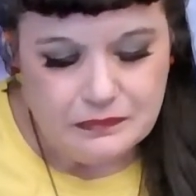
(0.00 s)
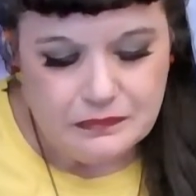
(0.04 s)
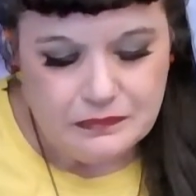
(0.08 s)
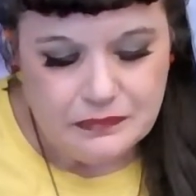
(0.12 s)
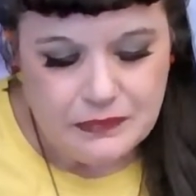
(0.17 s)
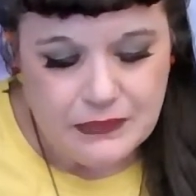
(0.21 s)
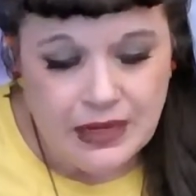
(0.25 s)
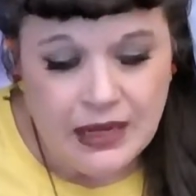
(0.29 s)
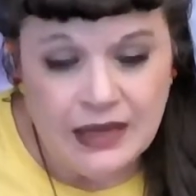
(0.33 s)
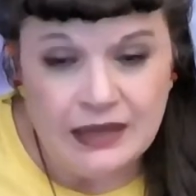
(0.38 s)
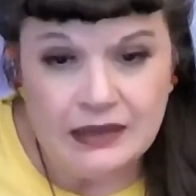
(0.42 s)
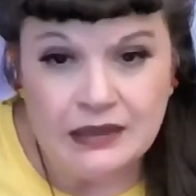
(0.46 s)

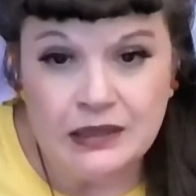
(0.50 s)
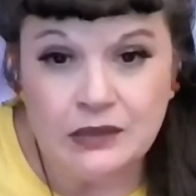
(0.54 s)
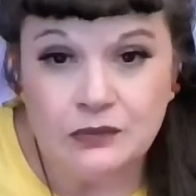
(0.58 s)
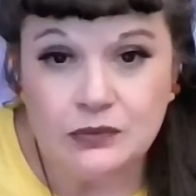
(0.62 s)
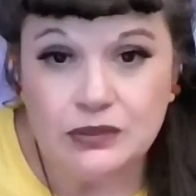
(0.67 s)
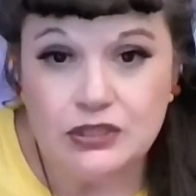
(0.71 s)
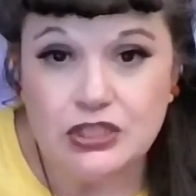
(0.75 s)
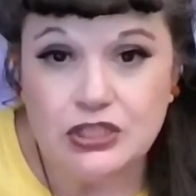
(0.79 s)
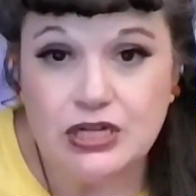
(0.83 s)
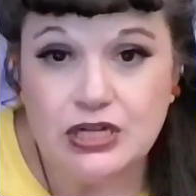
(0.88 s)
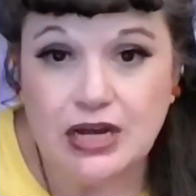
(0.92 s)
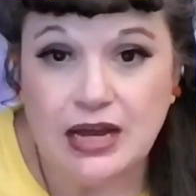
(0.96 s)
And there were
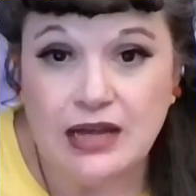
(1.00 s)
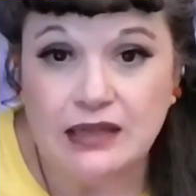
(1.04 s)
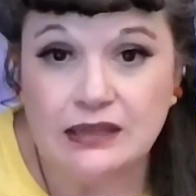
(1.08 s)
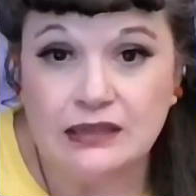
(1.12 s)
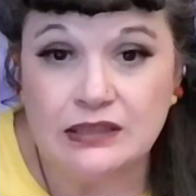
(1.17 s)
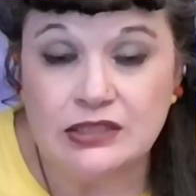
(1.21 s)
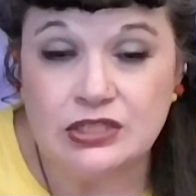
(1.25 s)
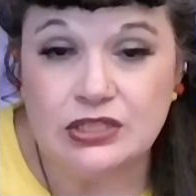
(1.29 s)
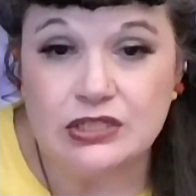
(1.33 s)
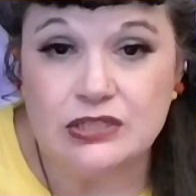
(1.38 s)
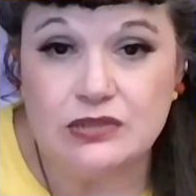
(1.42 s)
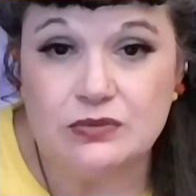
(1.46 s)

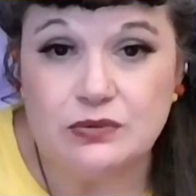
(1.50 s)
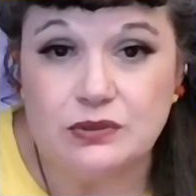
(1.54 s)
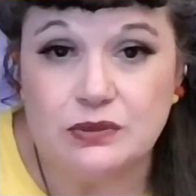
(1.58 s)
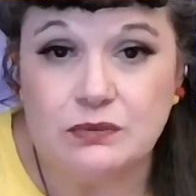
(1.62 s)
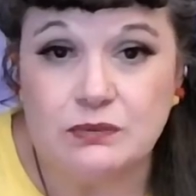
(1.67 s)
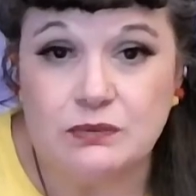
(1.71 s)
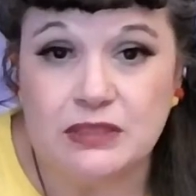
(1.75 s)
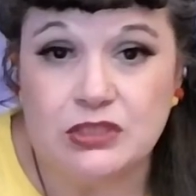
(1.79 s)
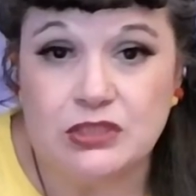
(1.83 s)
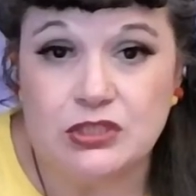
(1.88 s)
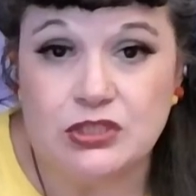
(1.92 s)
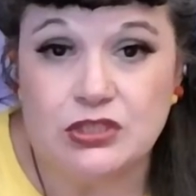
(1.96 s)
challenges with
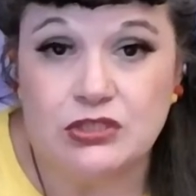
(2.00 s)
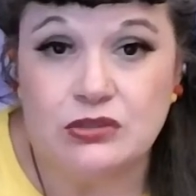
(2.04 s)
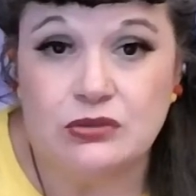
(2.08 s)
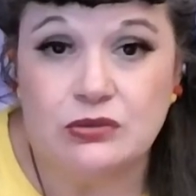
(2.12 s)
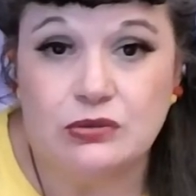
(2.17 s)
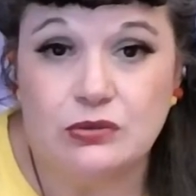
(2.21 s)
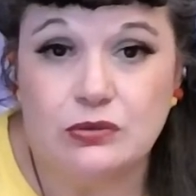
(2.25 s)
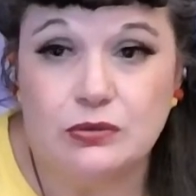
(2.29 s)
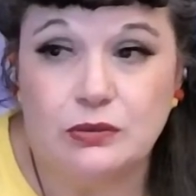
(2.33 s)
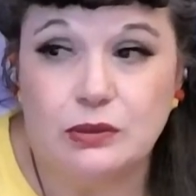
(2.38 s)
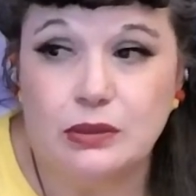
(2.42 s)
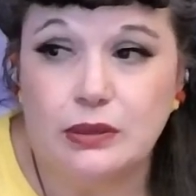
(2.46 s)
me too,
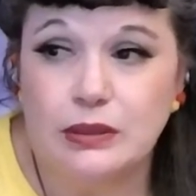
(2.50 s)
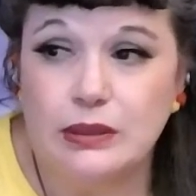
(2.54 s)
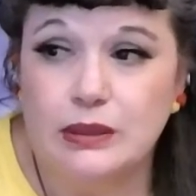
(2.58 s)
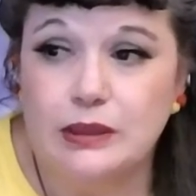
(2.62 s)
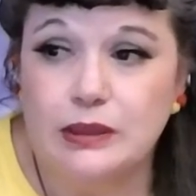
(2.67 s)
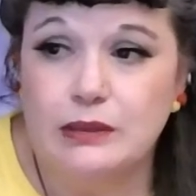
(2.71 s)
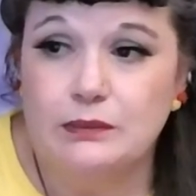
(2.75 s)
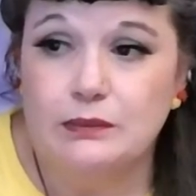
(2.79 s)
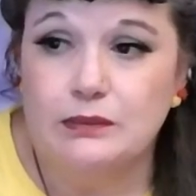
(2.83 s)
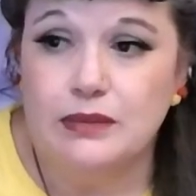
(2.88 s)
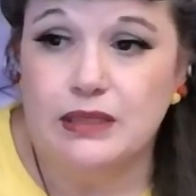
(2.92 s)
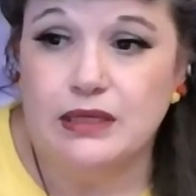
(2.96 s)

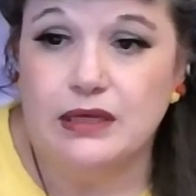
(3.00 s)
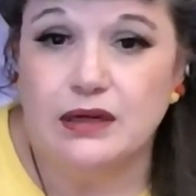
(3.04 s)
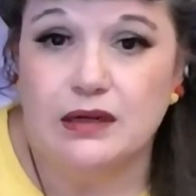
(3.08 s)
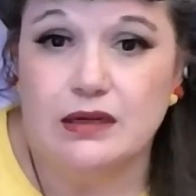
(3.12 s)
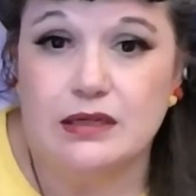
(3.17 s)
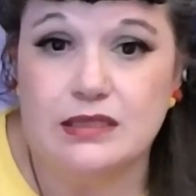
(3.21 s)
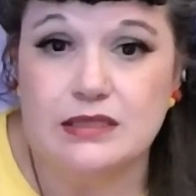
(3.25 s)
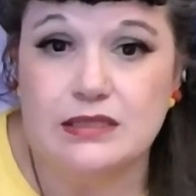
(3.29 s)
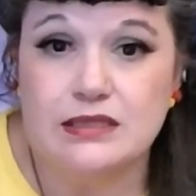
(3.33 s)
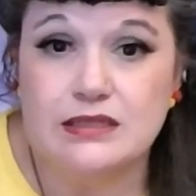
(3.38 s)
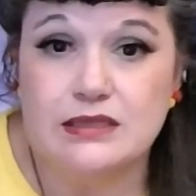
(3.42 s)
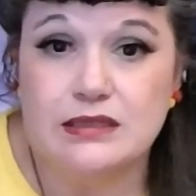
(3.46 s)

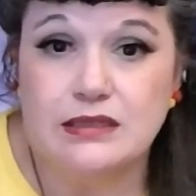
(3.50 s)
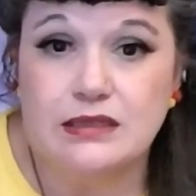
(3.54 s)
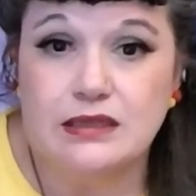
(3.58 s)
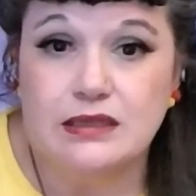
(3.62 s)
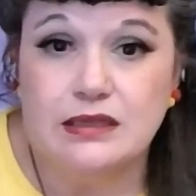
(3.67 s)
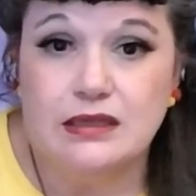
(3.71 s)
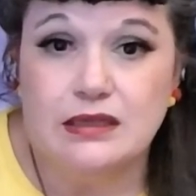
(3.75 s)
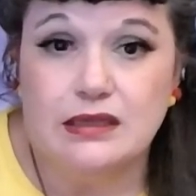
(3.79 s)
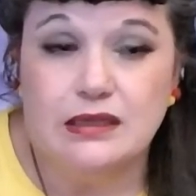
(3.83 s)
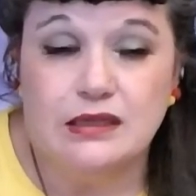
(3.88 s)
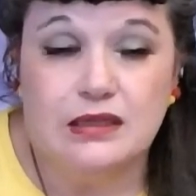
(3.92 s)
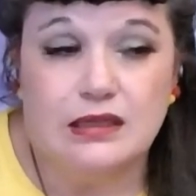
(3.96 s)
because,
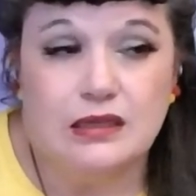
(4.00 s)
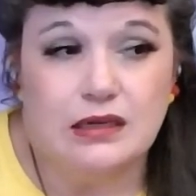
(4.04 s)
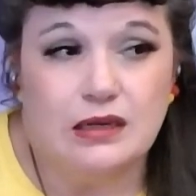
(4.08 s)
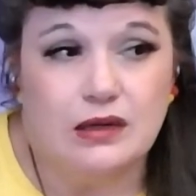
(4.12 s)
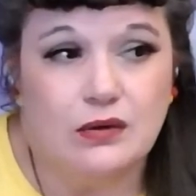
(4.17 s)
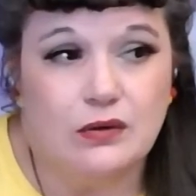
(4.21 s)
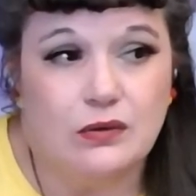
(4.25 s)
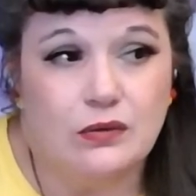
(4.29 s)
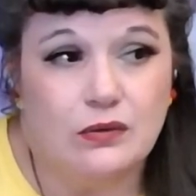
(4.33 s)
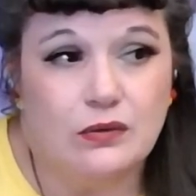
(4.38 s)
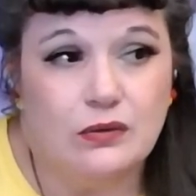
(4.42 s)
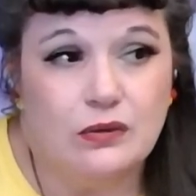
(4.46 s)
you
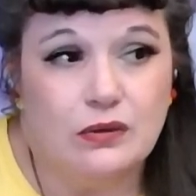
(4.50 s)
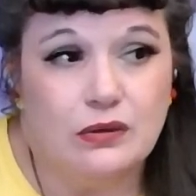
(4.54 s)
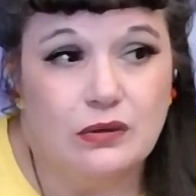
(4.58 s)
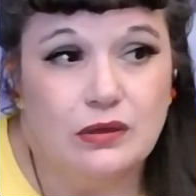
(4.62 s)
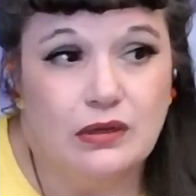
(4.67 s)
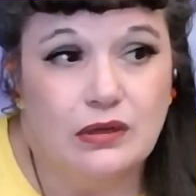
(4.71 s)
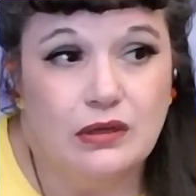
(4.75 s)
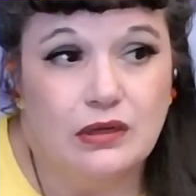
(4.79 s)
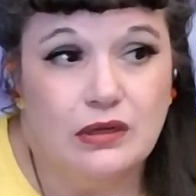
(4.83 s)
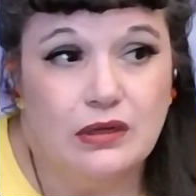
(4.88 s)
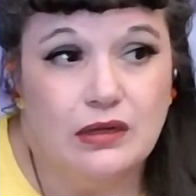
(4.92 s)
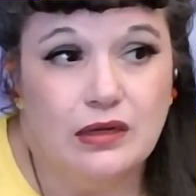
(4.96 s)
know,
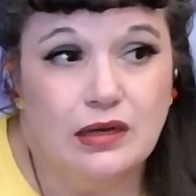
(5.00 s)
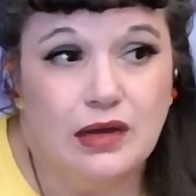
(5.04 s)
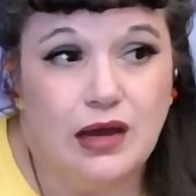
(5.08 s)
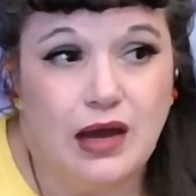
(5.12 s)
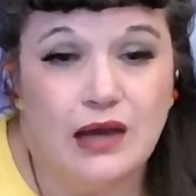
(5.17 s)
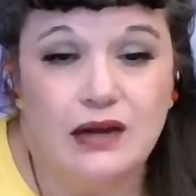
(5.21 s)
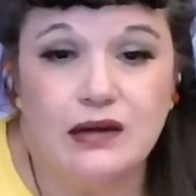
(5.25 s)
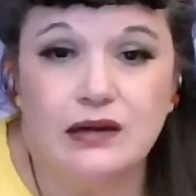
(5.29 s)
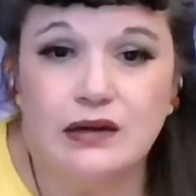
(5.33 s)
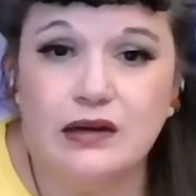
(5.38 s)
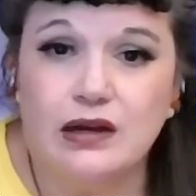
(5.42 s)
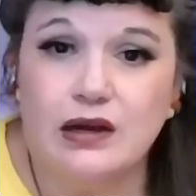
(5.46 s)
I
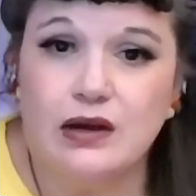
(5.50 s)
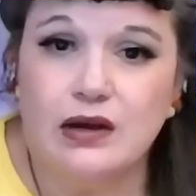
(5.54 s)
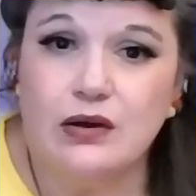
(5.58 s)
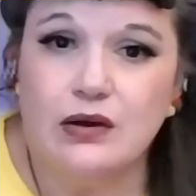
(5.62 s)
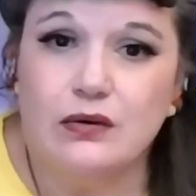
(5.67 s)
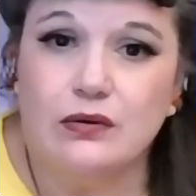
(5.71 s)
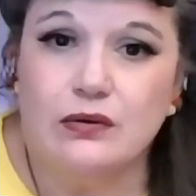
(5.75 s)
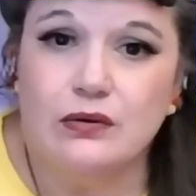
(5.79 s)
don't know.